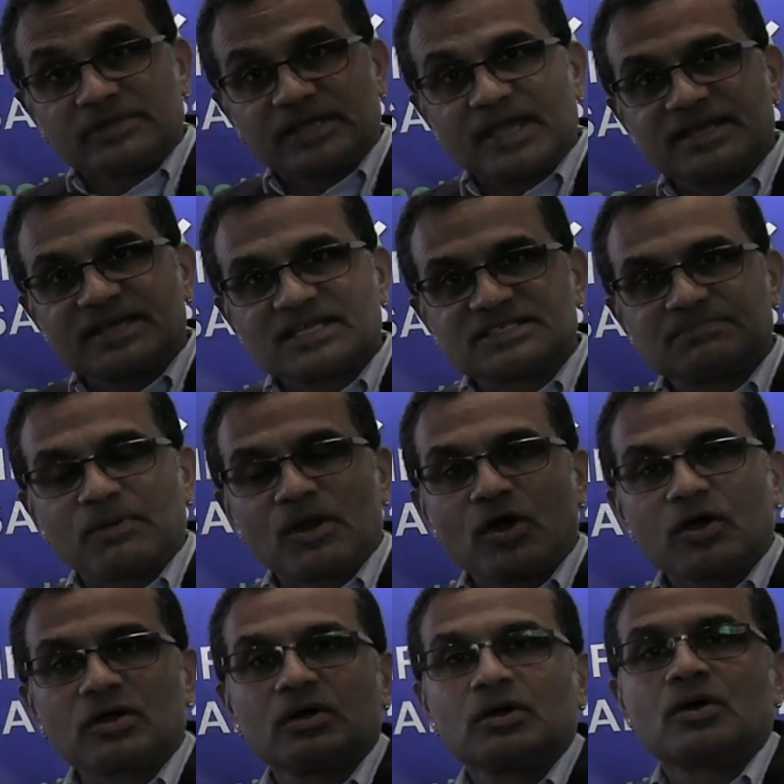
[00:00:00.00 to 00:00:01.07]
the AES
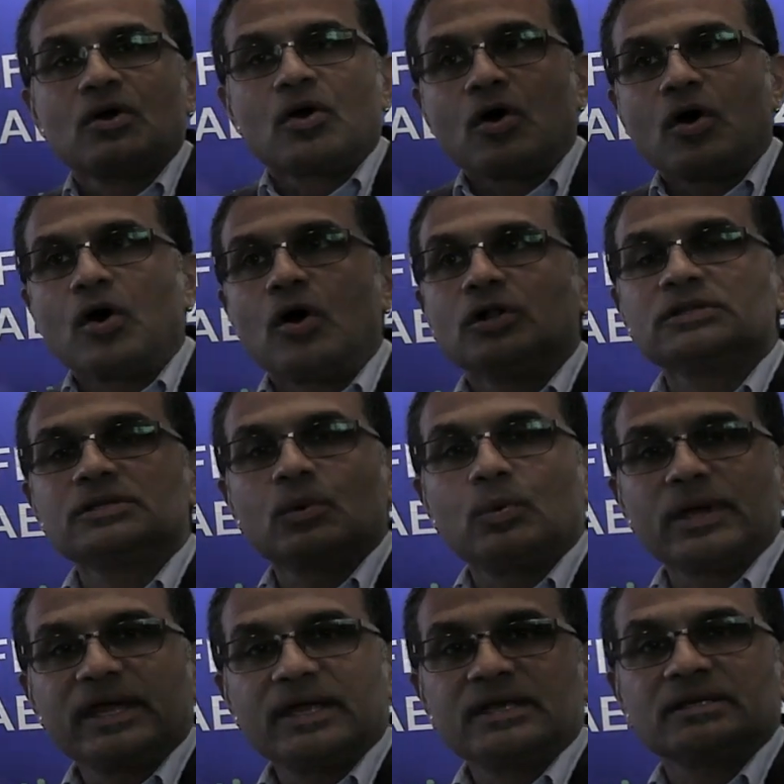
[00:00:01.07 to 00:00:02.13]
block all the
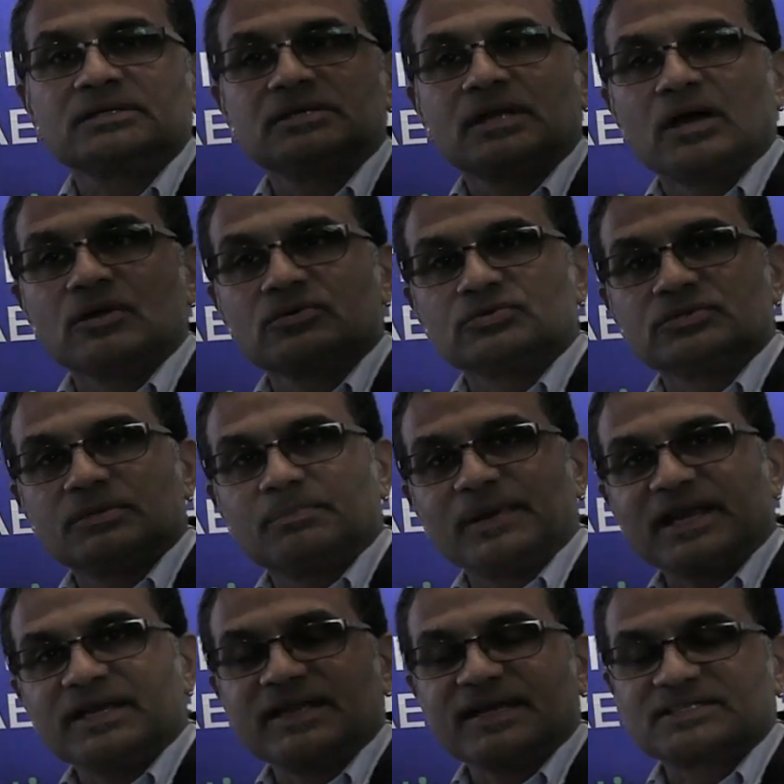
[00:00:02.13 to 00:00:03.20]
way down to the
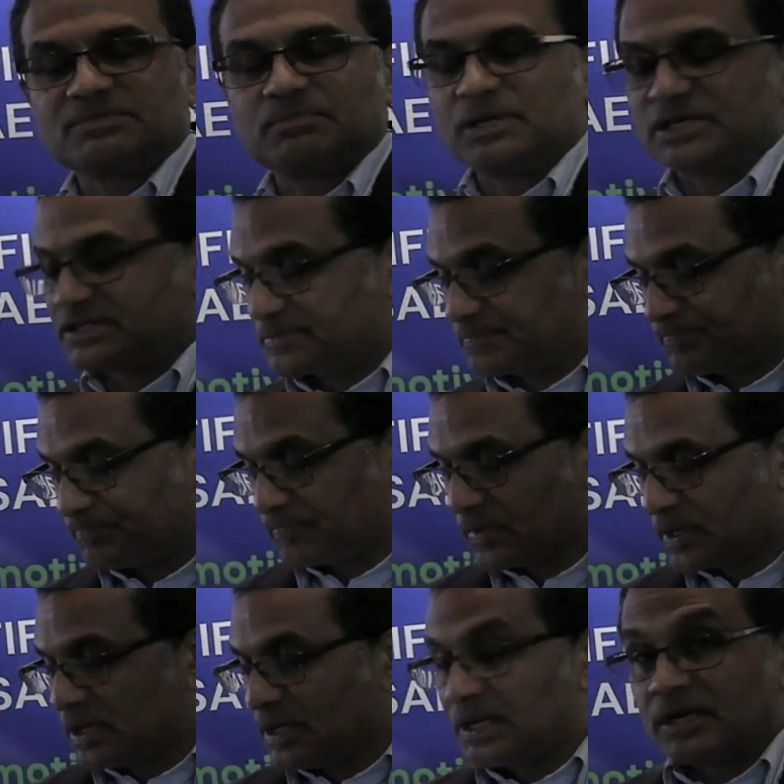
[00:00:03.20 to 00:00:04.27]
plain text bus.
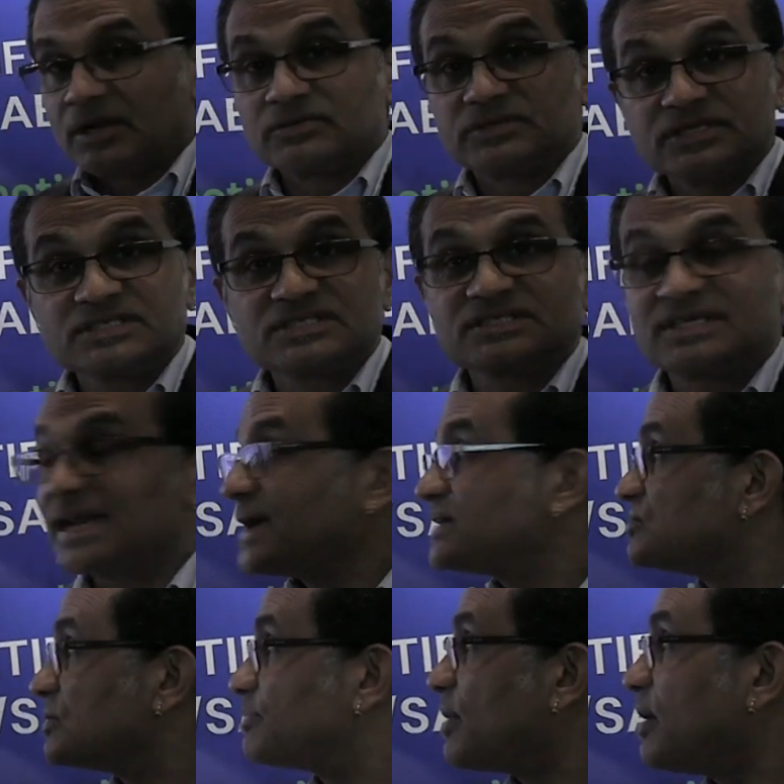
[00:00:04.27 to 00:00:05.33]
Now this is an
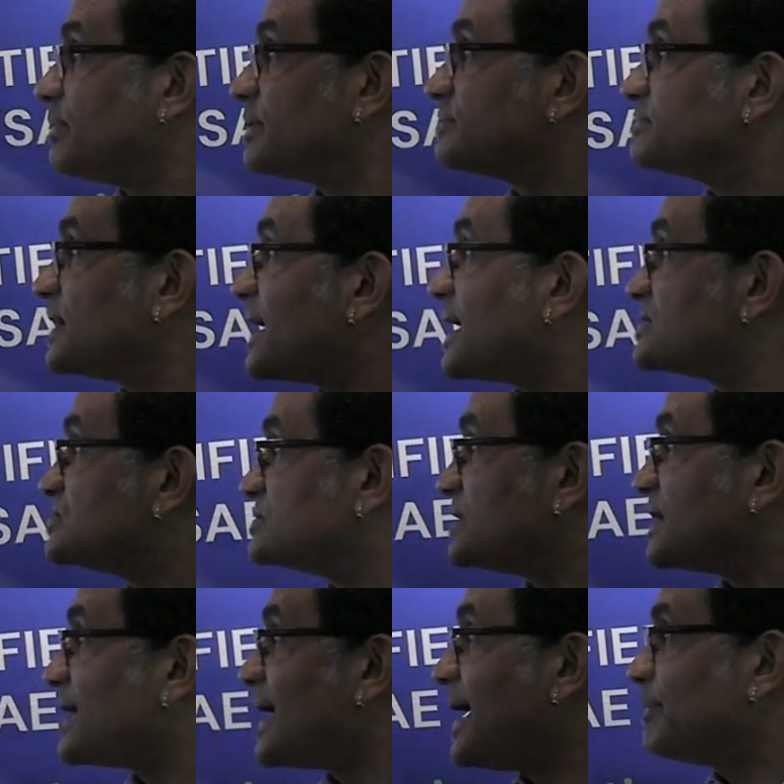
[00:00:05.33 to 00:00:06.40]
actual problem that
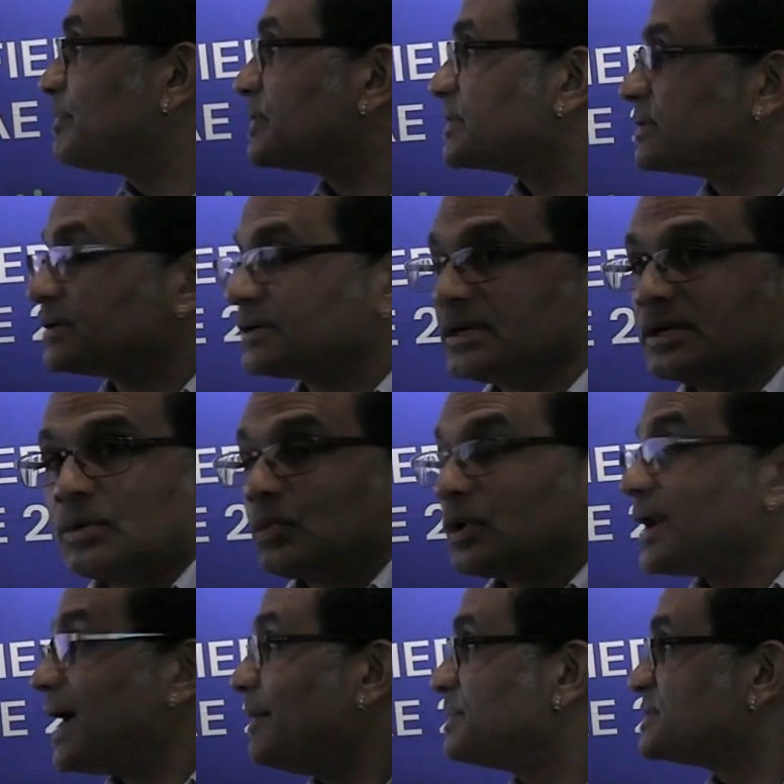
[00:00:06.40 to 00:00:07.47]
happened.
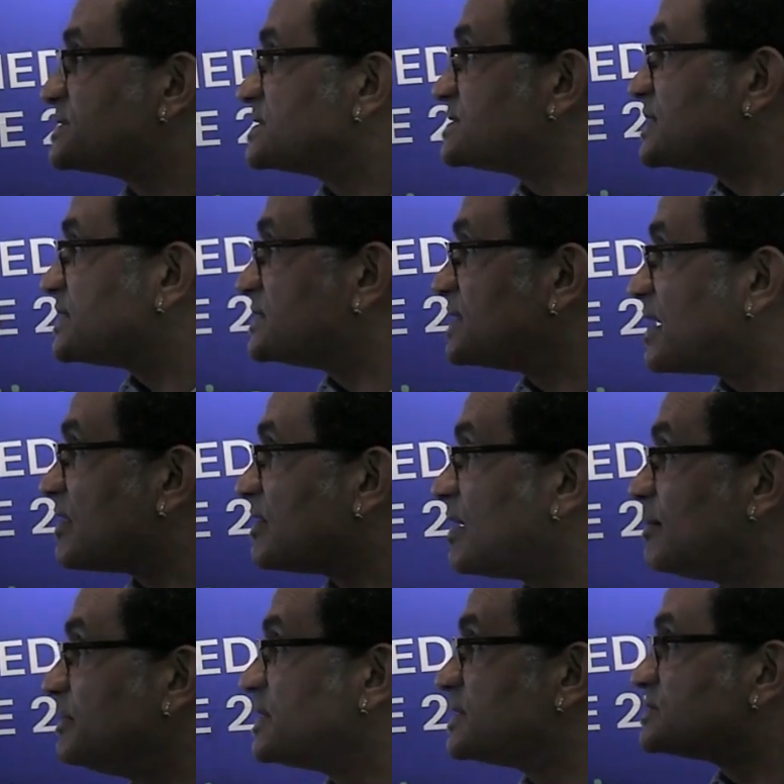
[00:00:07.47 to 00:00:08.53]
What happens is that there are
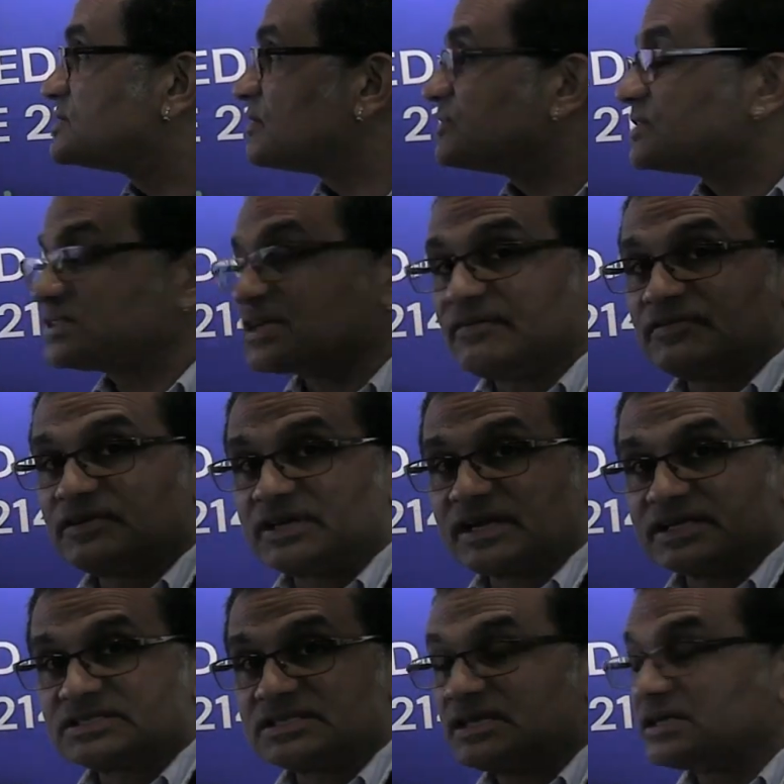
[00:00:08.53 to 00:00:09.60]
remnants of the
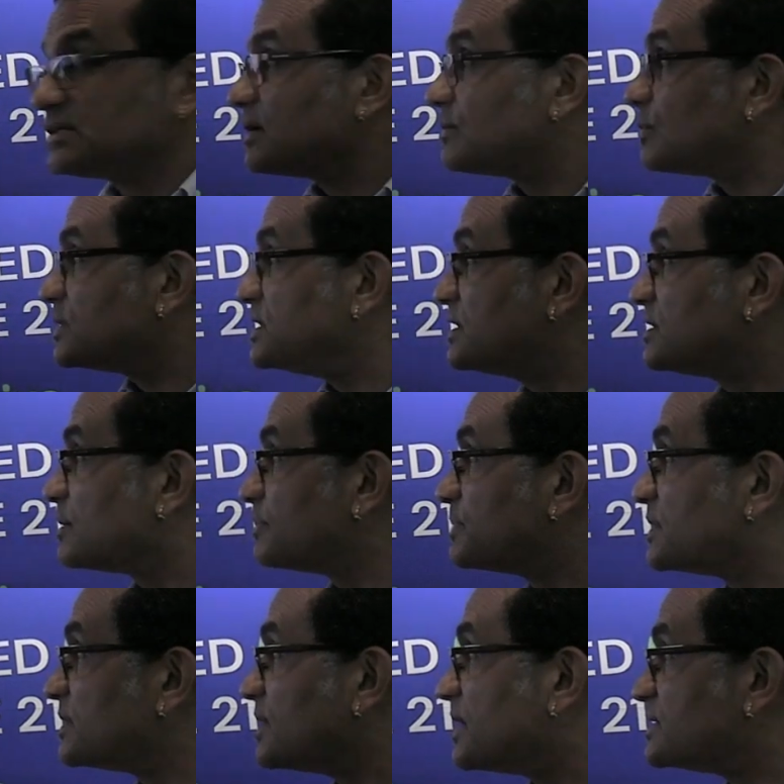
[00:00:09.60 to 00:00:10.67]
ciphertext key that were
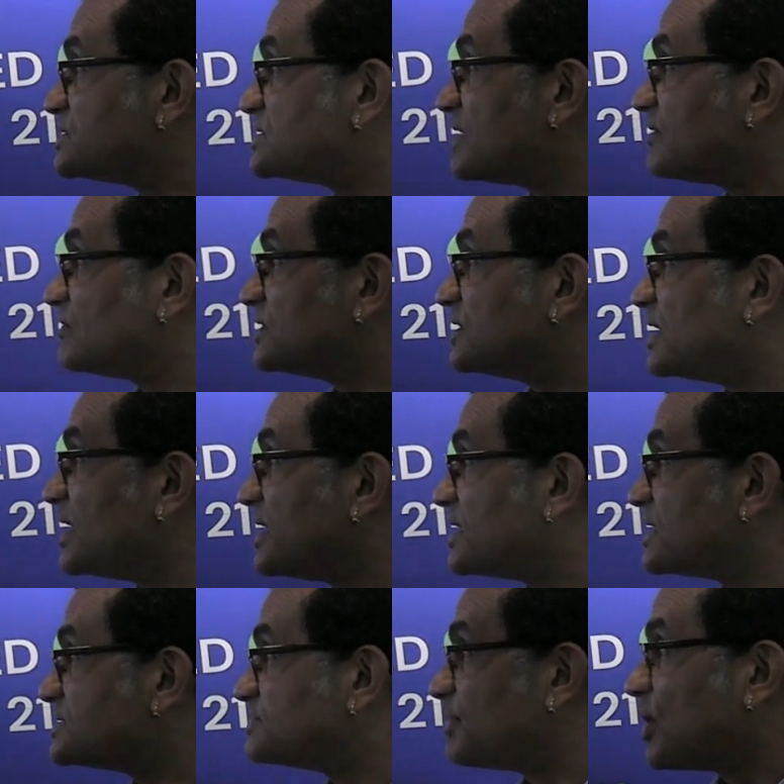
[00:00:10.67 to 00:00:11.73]
decrypted and saved in
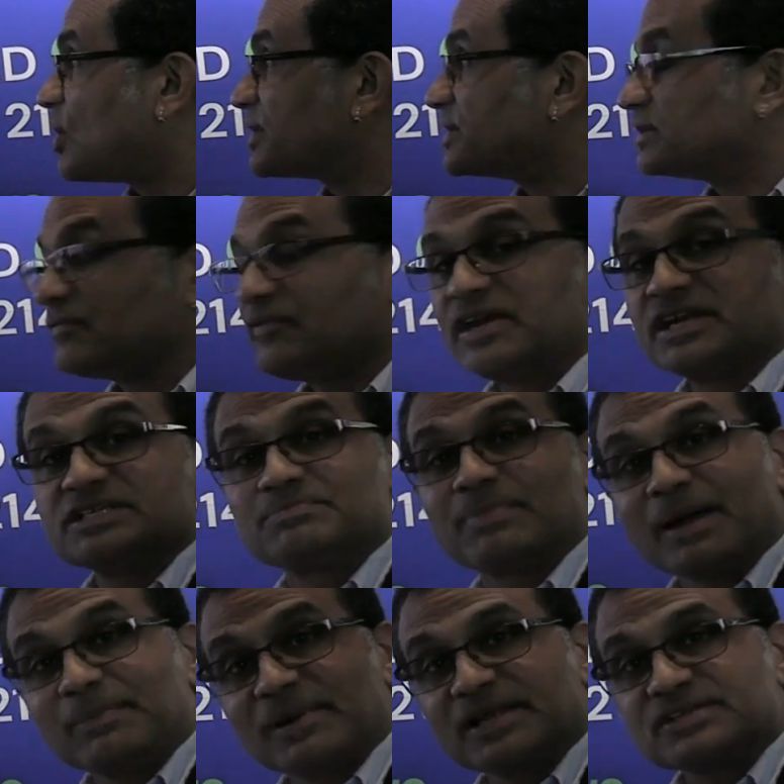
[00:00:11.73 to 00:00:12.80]
the AES block in the various
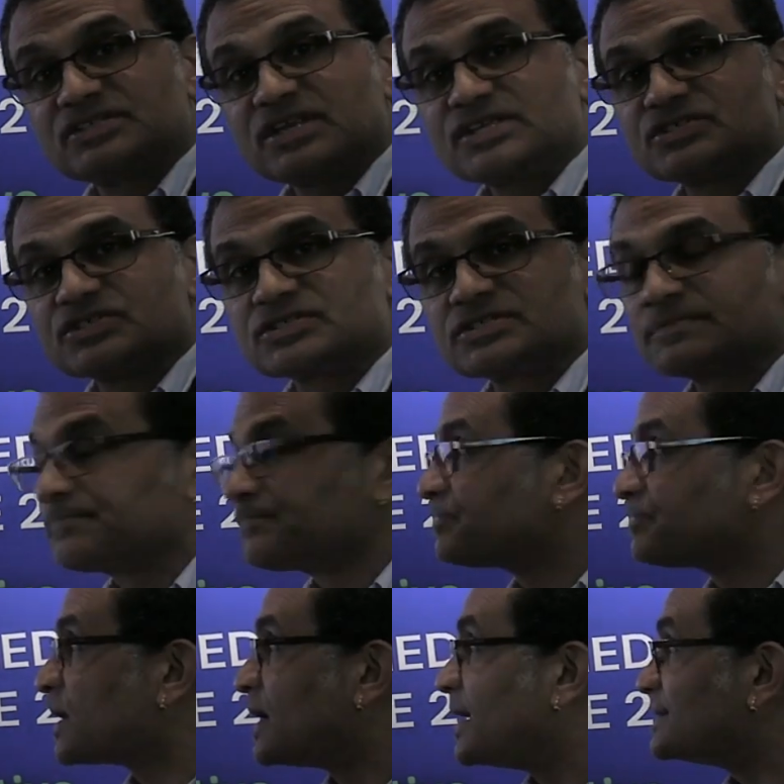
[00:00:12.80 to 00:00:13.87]
pipeline stages,
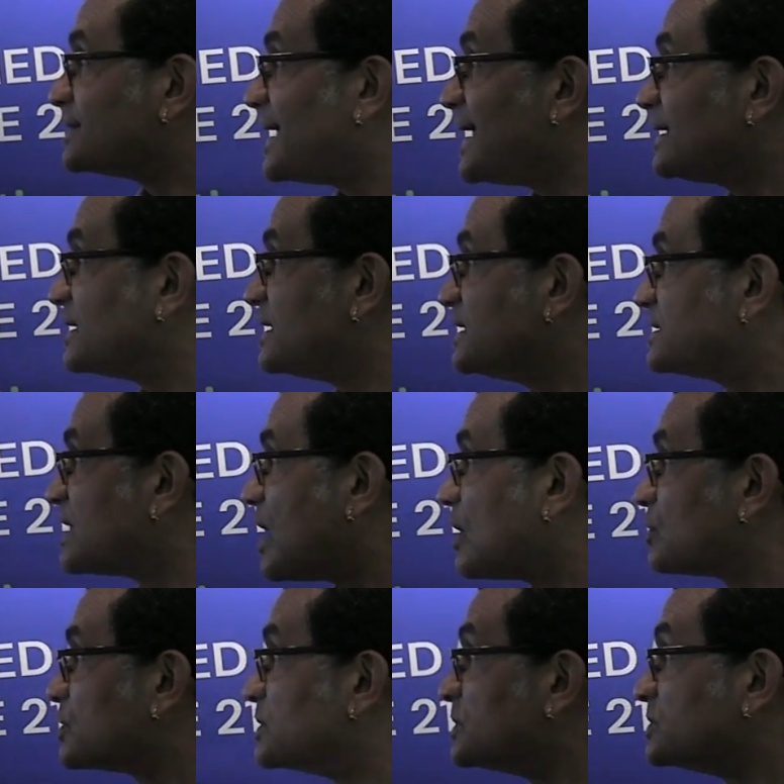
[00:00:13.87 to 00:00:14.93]
and that leaked
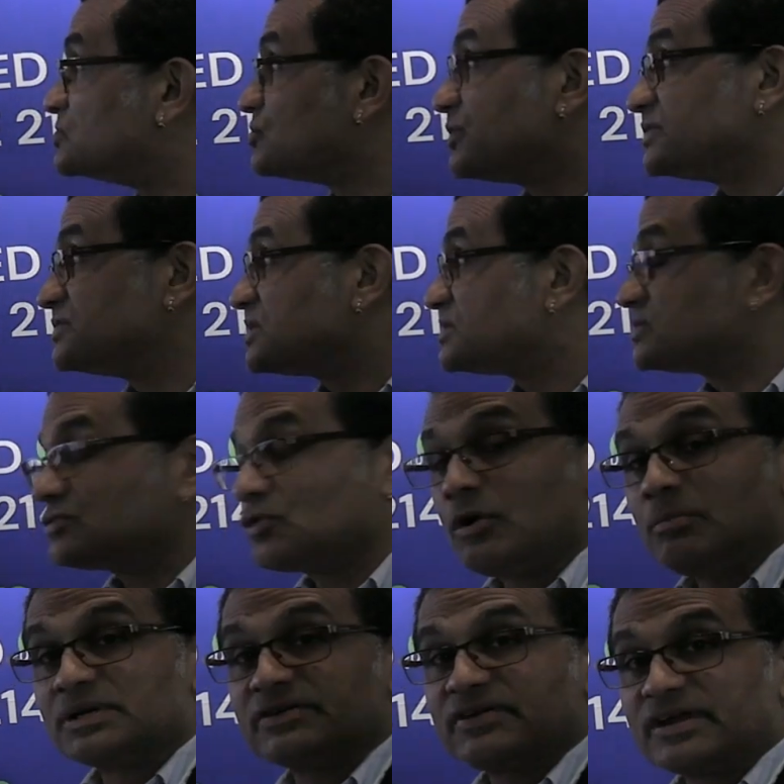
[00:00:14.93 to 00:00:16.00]
out during just
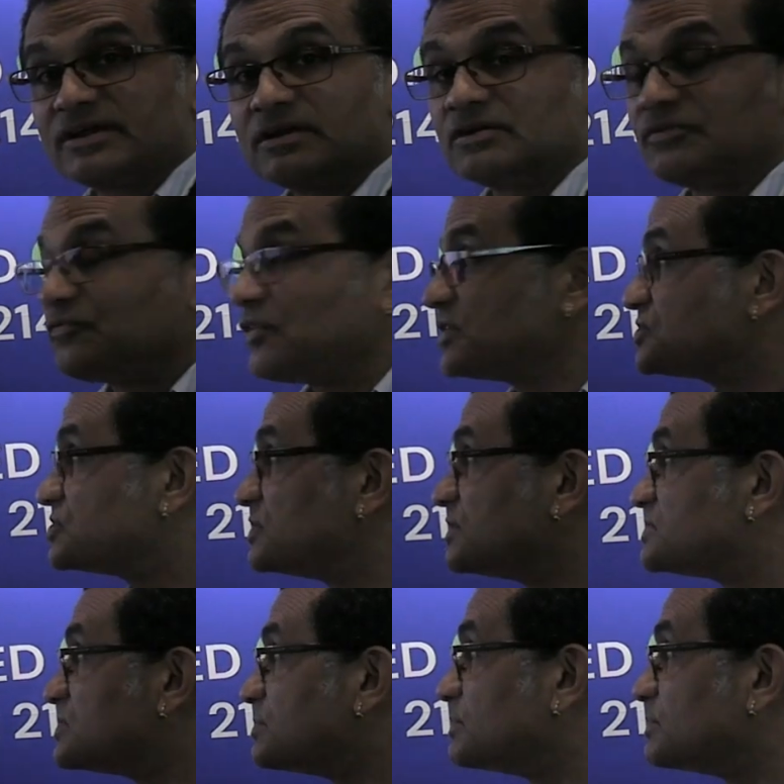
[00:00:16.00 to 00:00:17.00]
normal, regular, functional